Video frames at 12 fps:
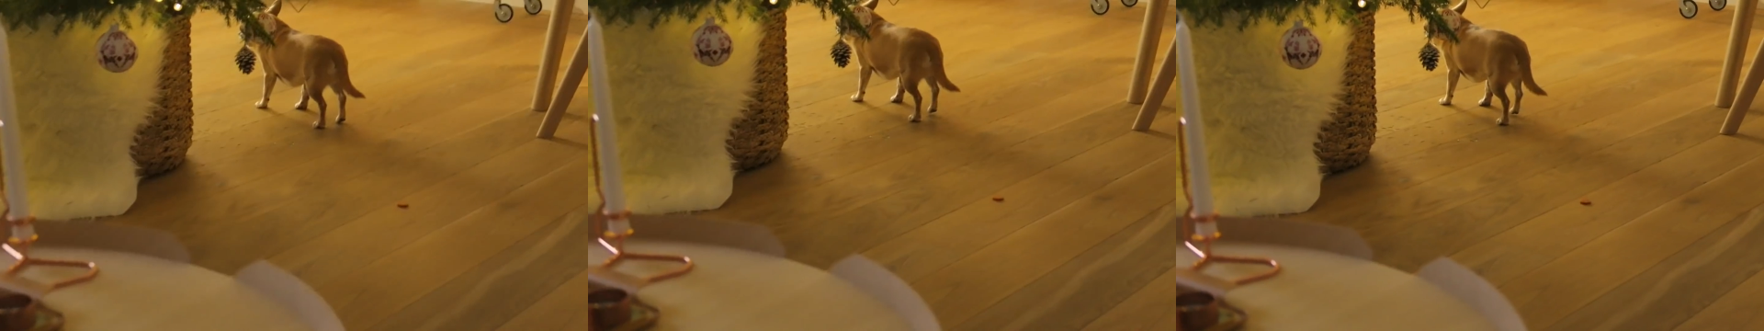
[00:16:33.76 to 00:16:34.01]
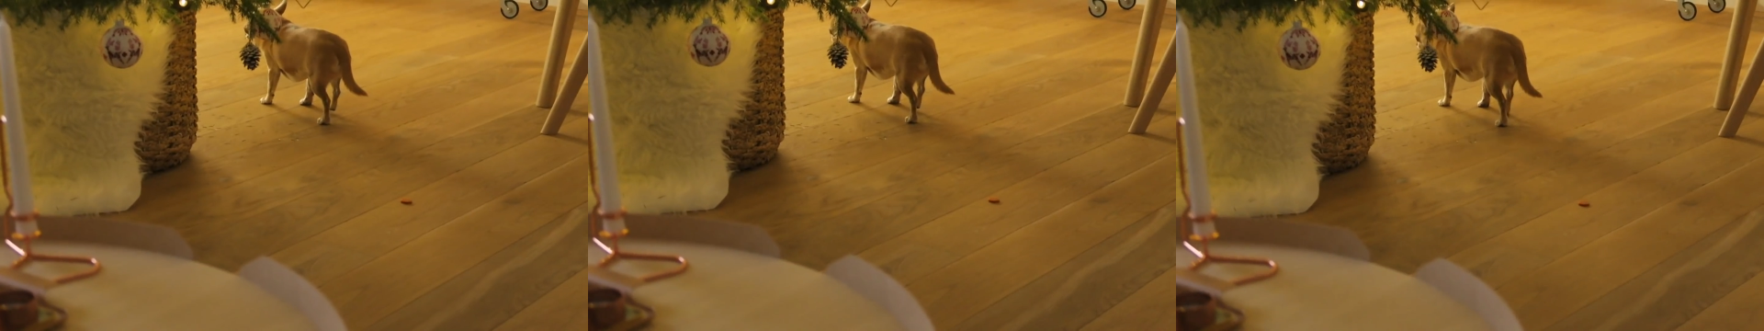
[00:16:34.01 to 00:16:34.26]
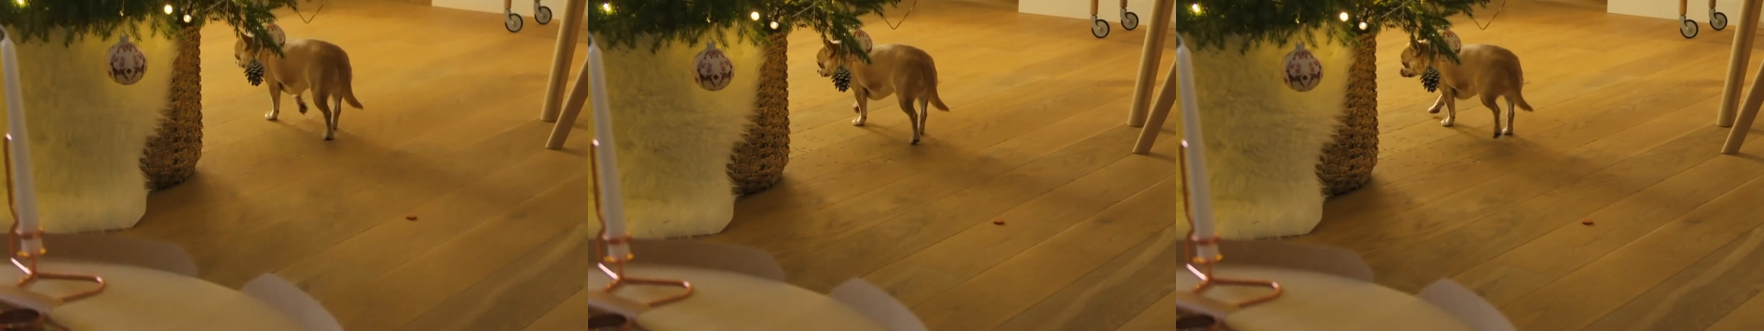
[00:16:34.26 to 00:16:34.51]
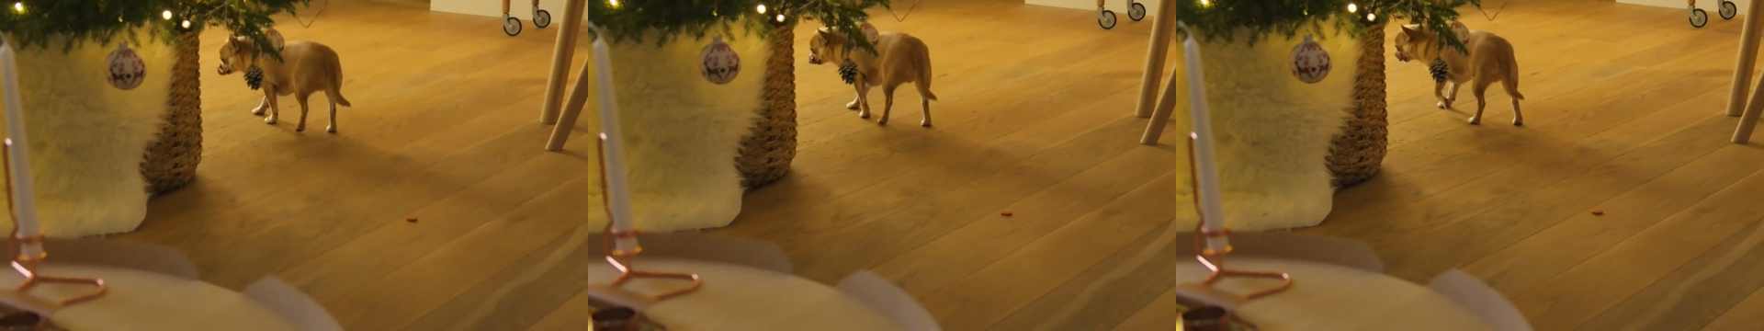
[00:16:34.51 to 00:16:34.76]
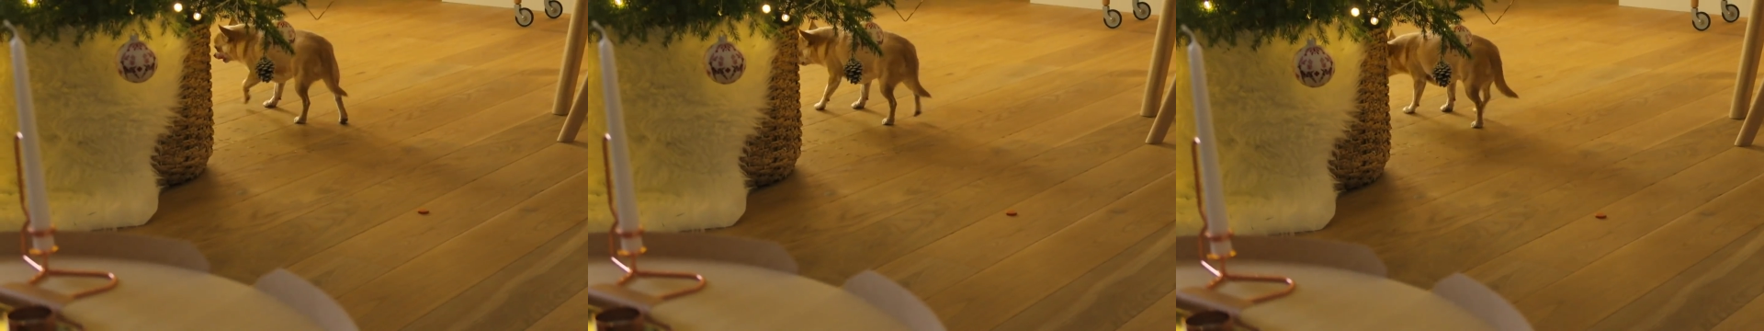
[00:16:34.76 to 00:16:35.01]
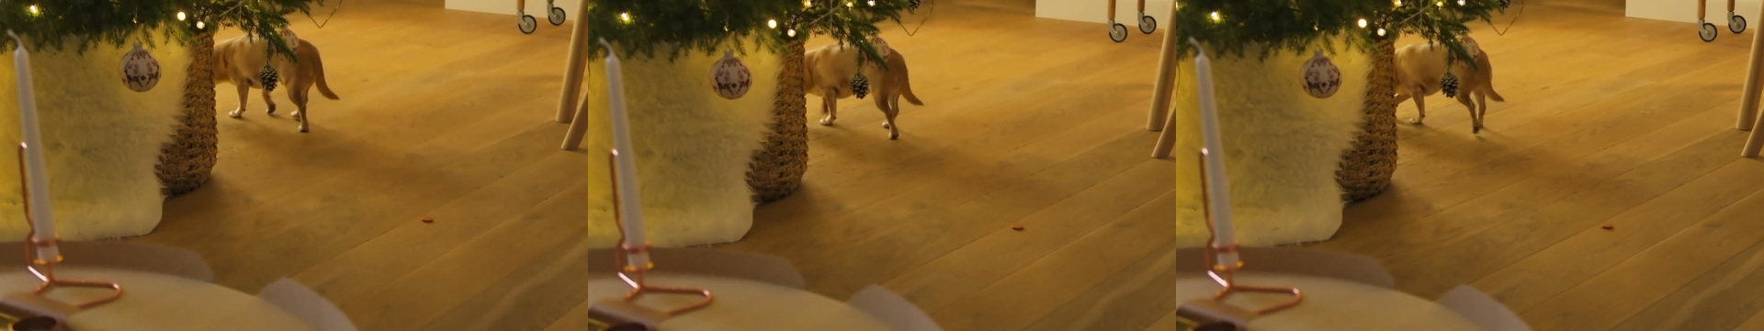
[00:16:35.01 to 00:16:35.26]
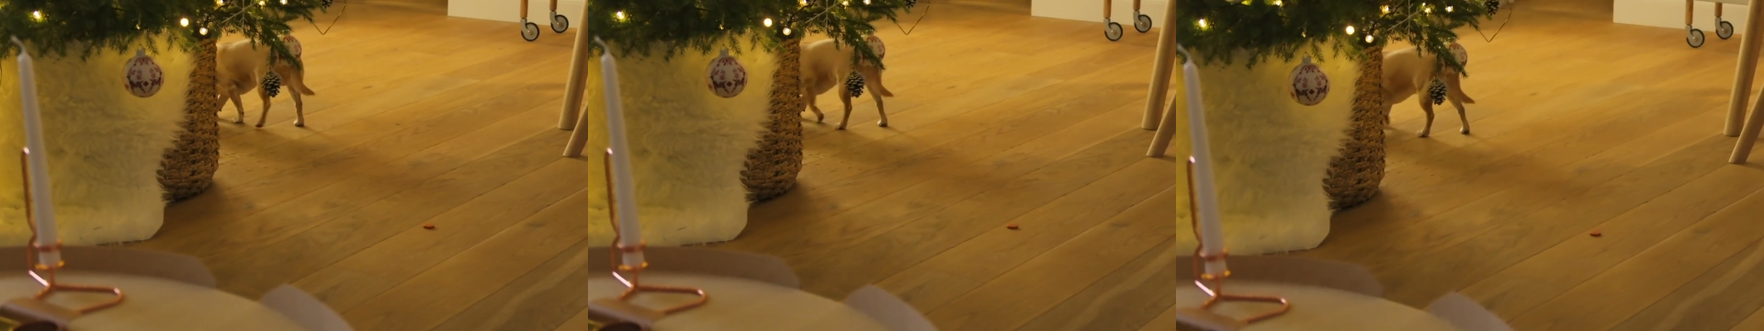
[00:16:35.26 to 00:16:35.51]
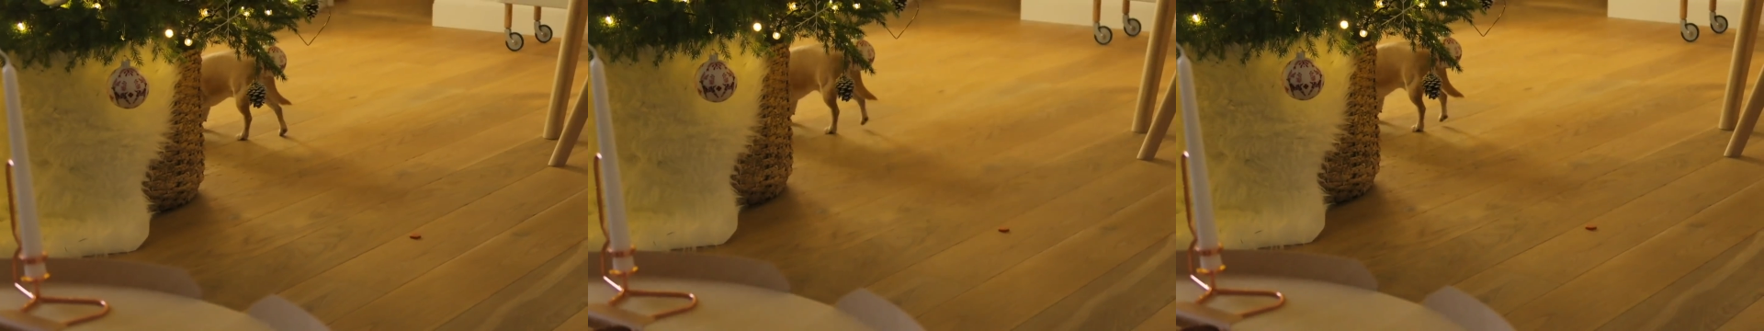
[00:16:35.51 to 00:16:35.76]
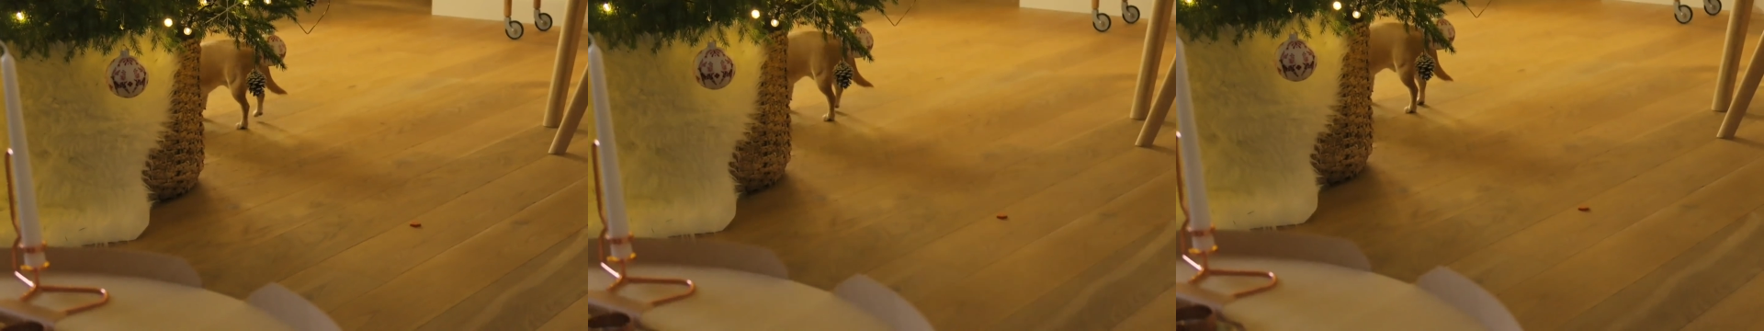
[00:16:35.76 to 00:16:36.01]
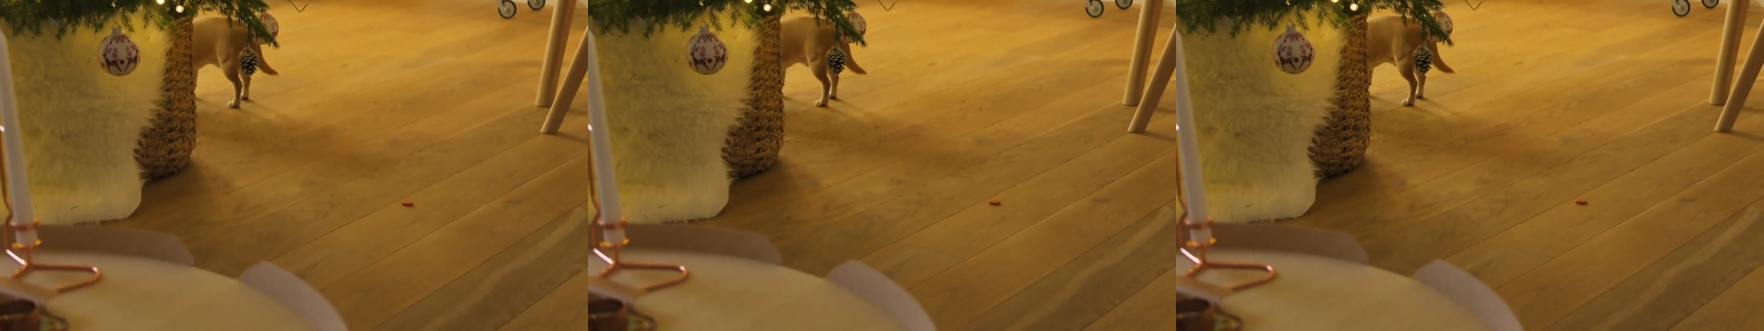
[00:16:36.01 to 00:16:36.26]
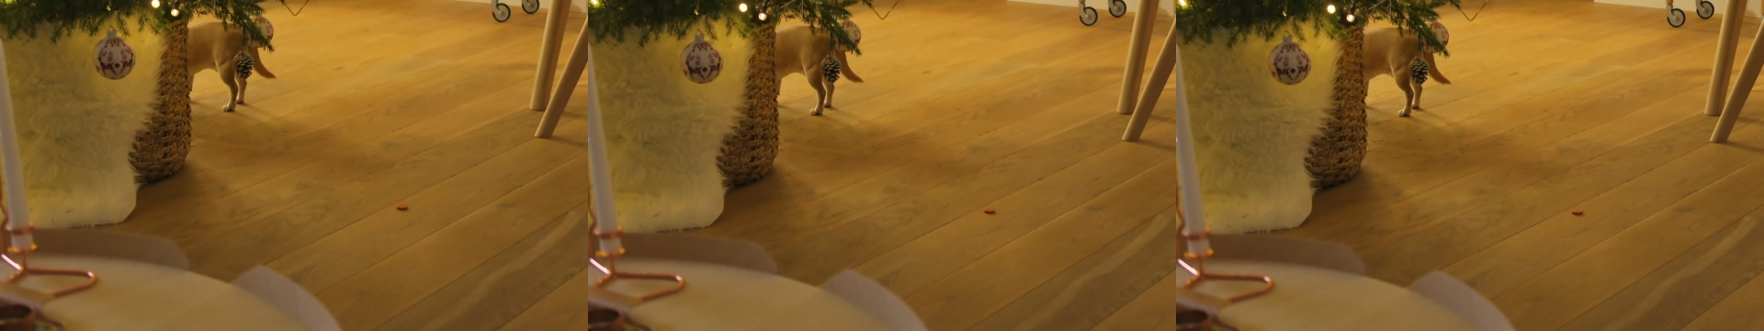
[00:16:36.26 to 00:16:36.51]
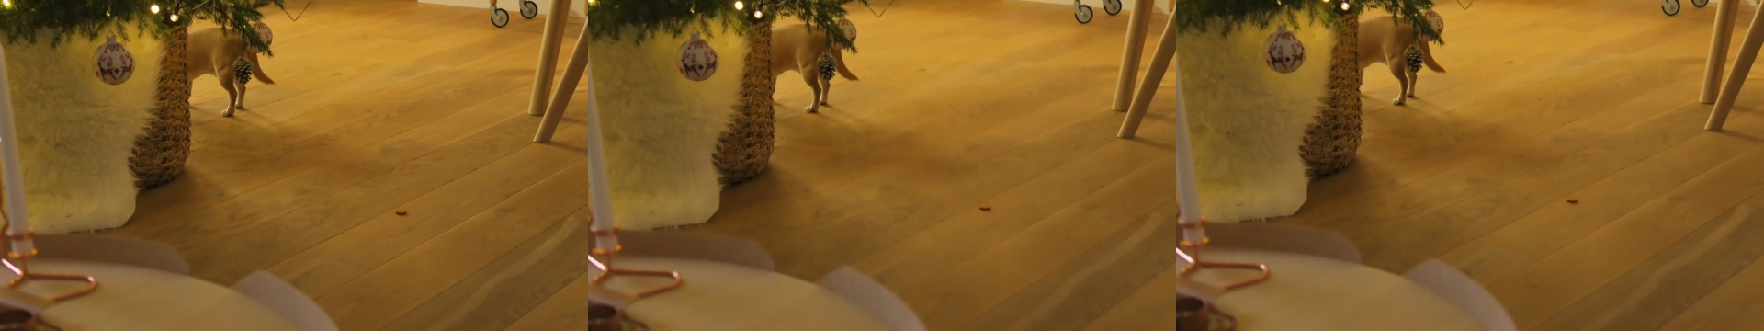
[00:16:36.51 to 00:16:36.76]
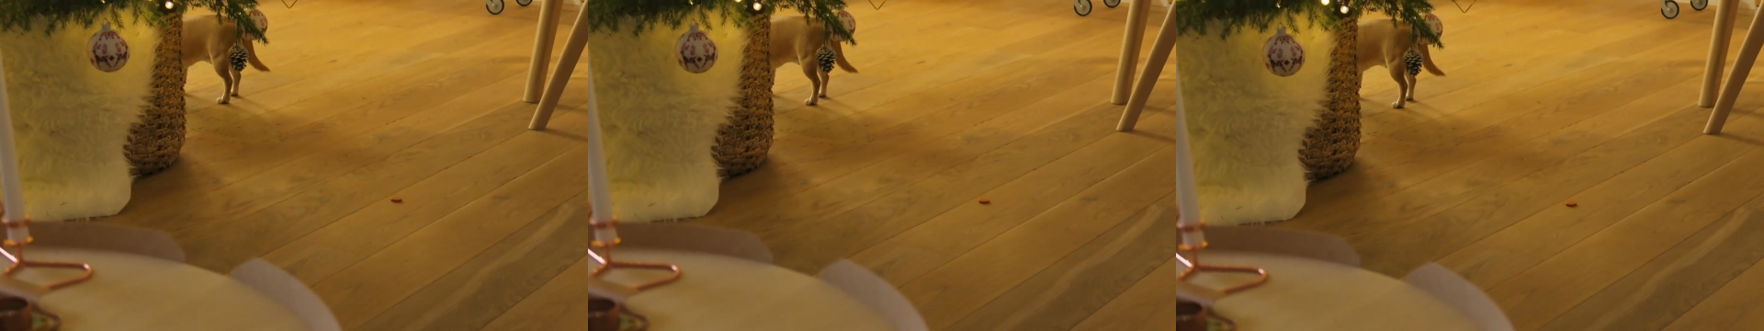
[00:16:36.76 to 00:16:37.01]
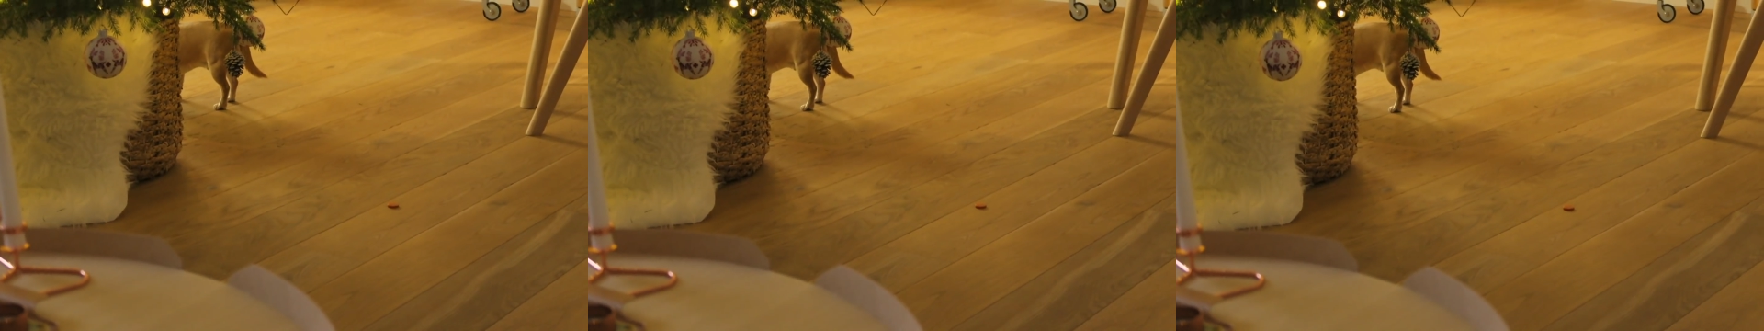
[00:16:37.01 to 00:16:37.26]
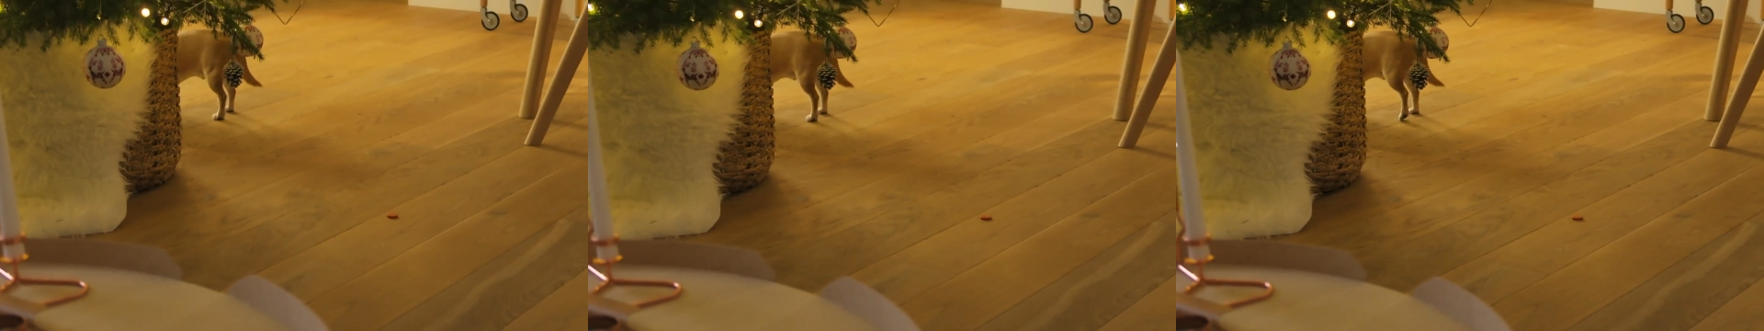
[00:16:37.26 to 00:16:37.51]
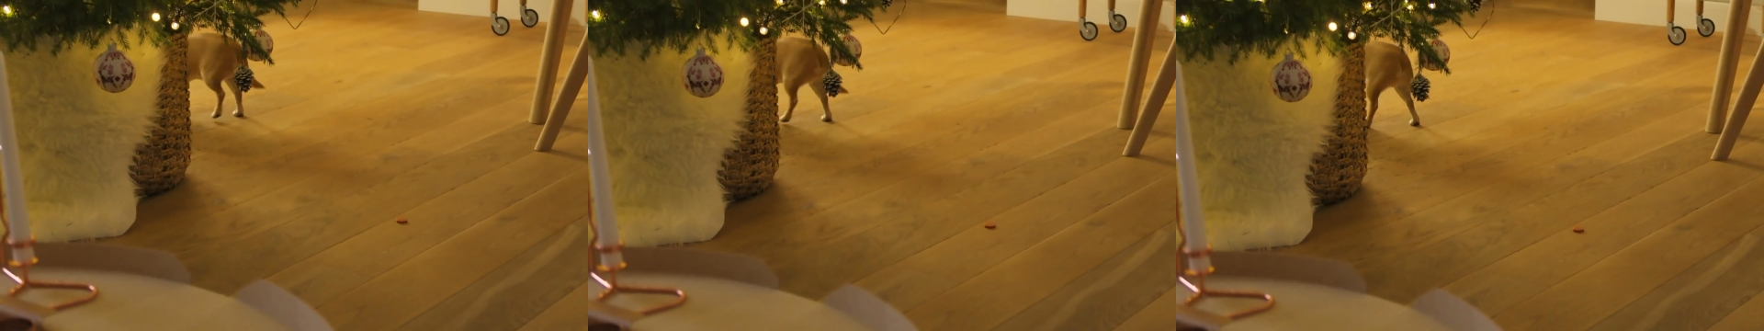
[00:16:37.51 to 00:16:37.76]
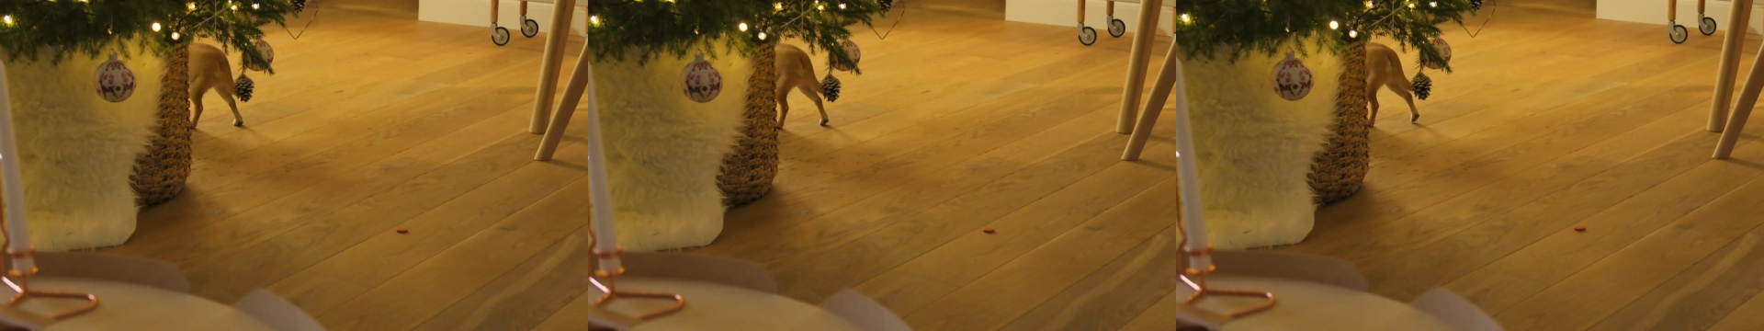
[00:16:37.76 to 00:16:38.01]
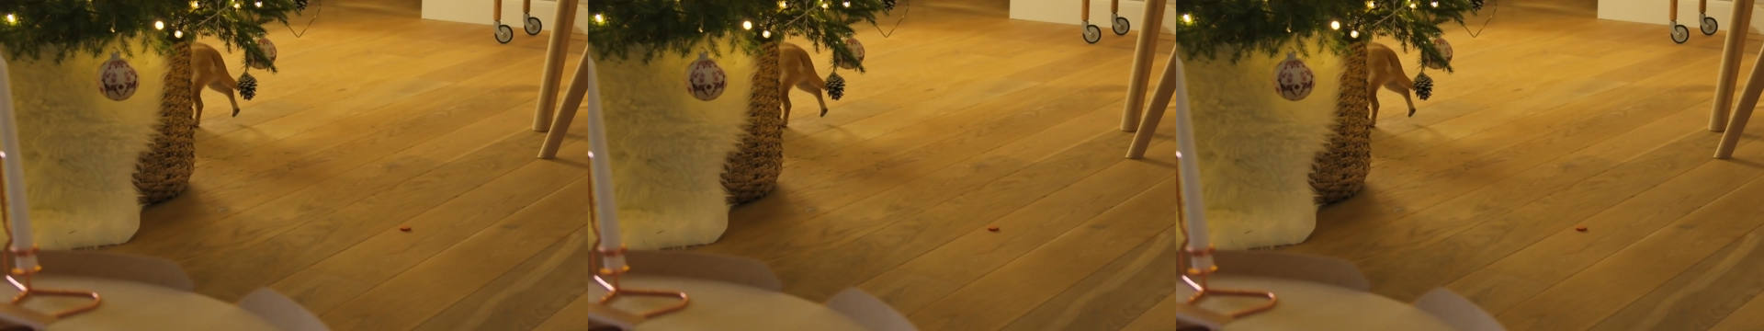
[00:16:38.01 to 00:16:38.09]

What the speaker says: Nobody's mouth can be seen.